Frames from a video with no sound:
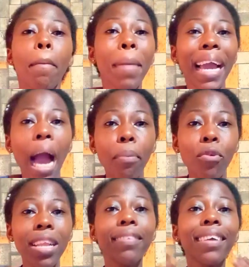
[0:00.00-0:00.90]
makeup
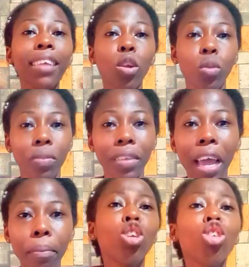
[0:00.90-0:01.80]
really takes a lot of
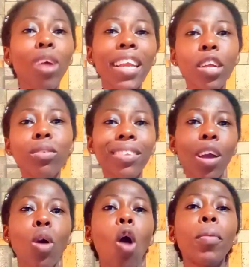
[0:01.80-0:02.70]
time. Usually they will
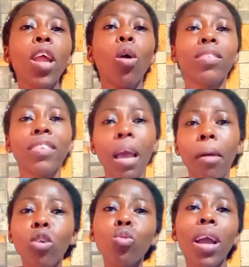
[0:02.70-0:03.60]
say, oh, I'll be there on time,
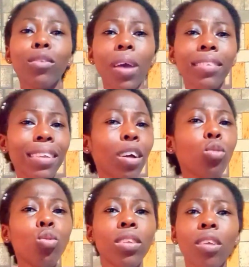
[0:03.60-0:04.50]
I'll do XYZ,
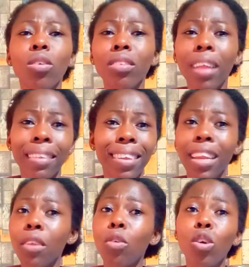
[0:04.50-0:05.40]
I'll do this, I'll do that.
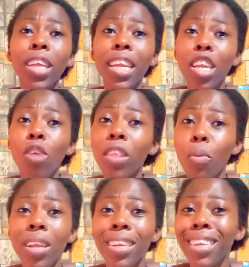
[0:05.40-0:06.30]
And then on the day of the
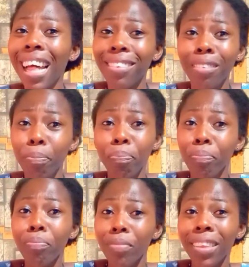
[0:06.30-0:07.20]
wedding,
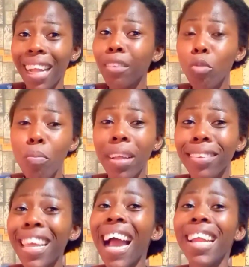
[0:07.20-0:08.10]
that
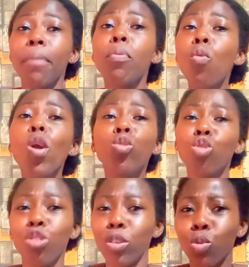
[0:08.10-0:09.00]
moment, they are the people going to
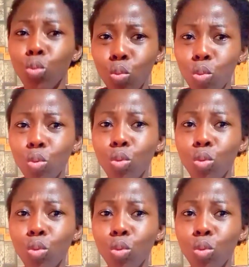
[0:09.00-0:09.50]
stress you.